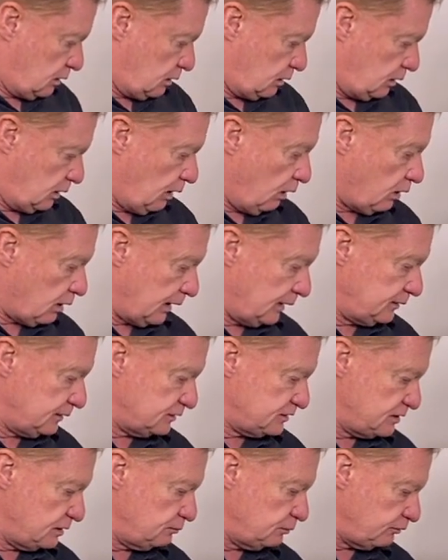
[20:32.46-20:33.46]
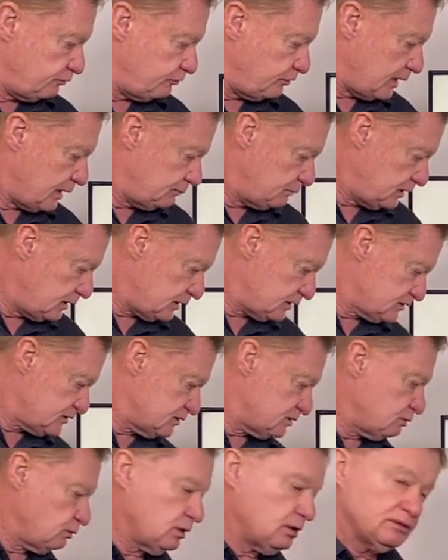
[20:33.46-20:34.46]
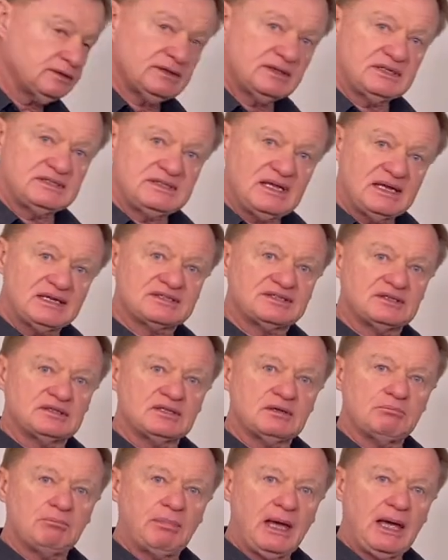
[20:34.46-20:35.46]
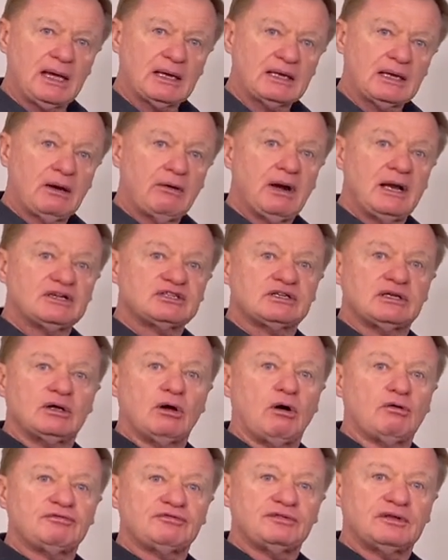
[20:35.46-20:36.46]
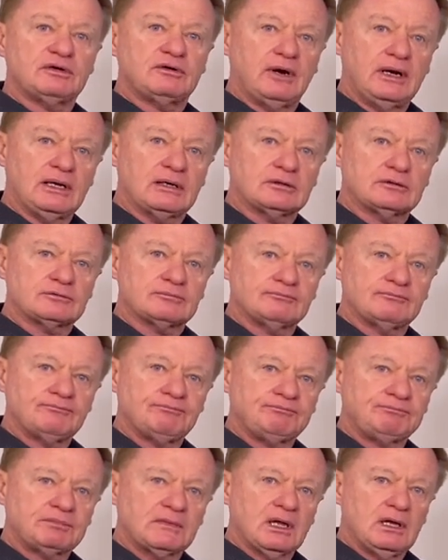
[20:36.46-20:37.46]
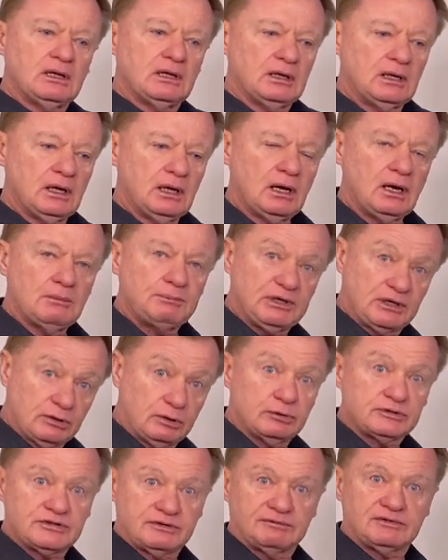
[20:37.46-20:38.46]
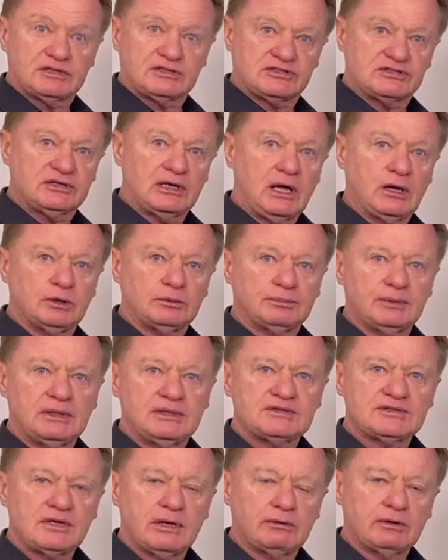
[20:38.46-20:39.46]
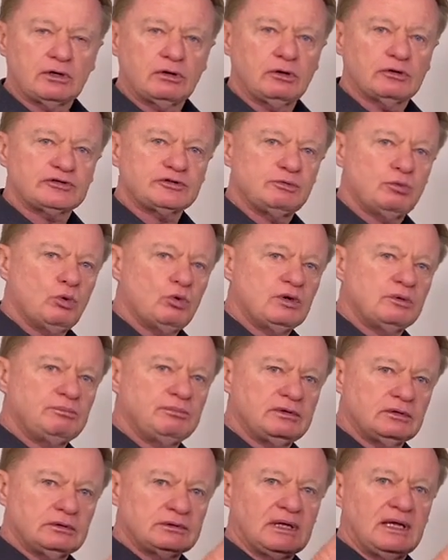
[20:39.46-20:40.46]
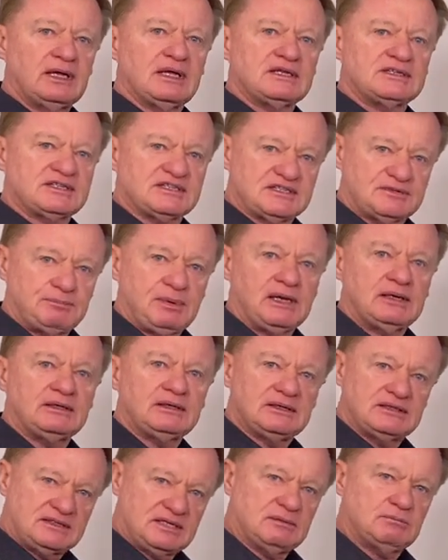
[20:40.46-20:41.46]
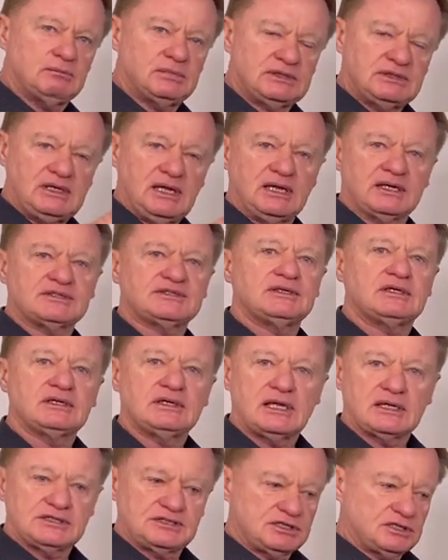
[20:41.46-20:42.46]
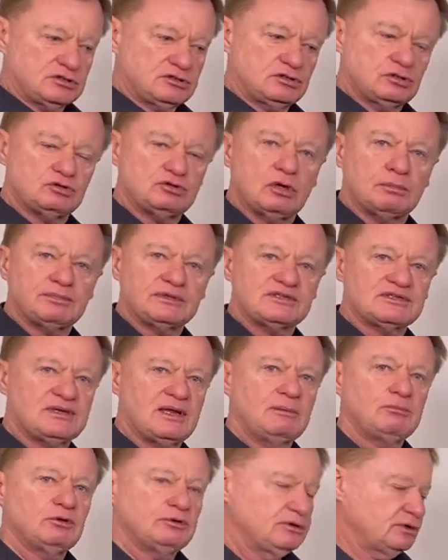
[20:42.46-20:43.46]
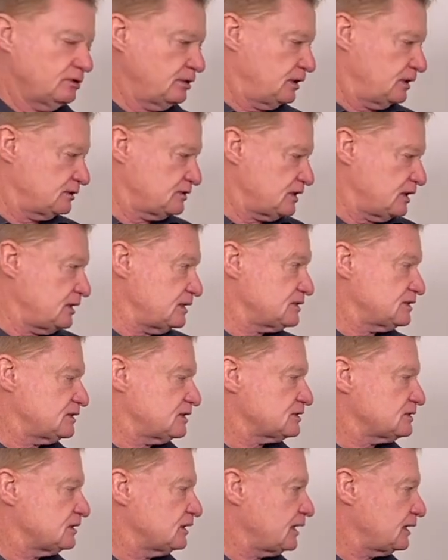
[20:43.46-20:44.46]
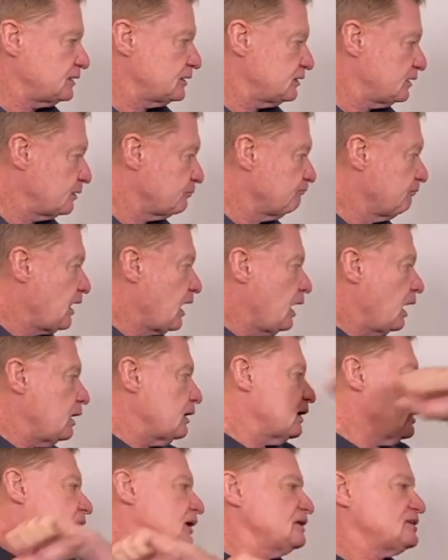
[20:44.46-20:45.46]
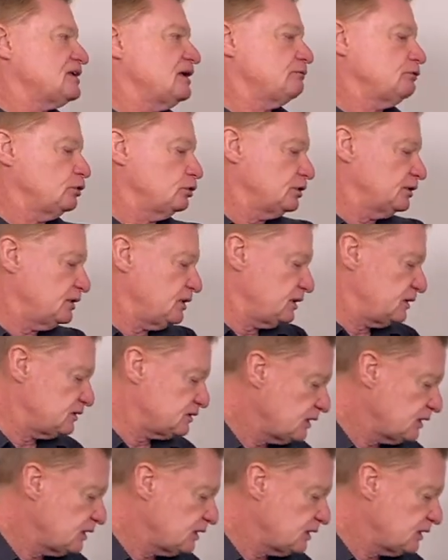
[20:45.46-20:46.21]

the timber frame decks as well. The decks at the back are actually off the ground because of the slope, and so it costs more to build suspended timber decks than it does just to drop a slab on the ground. So that's just another thing. Okay, let's have a look at these.